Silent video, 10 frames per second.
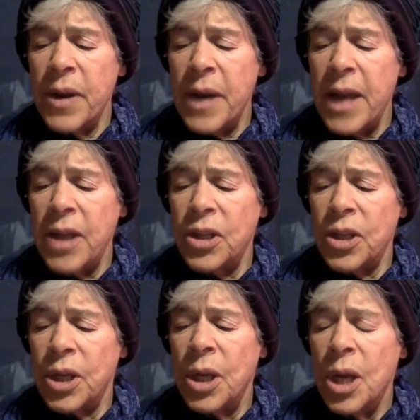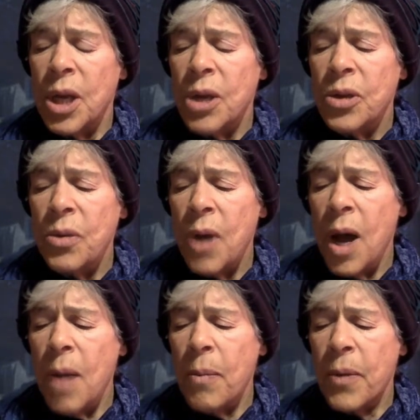nation to
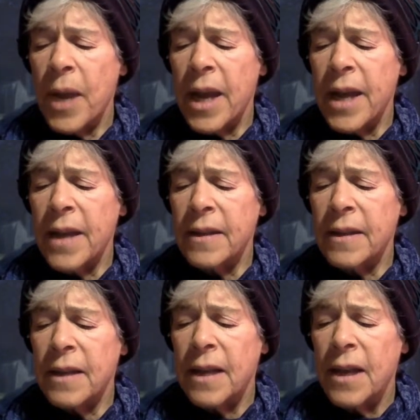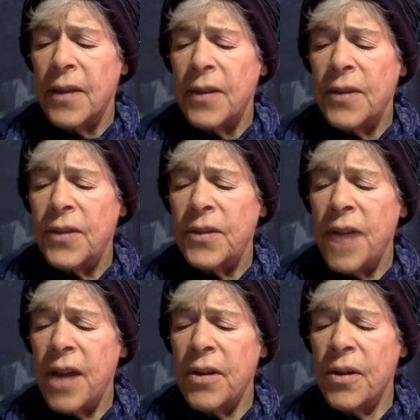upraise the
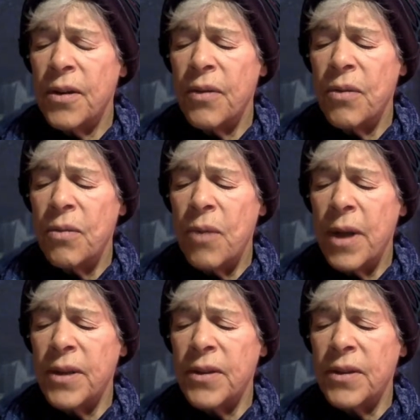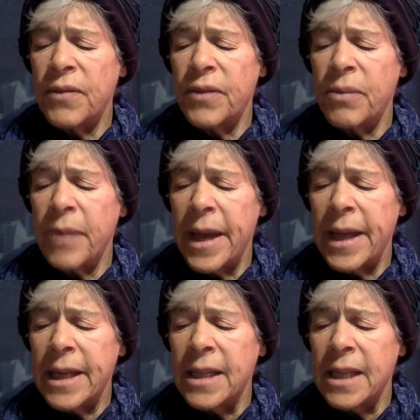standard of the oneness of
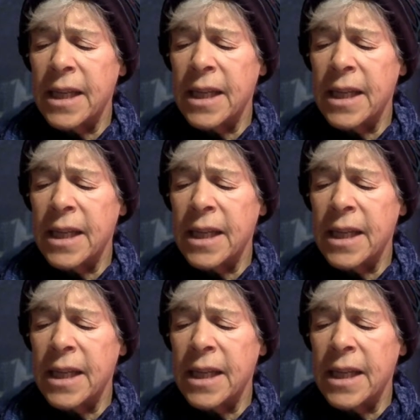humanity,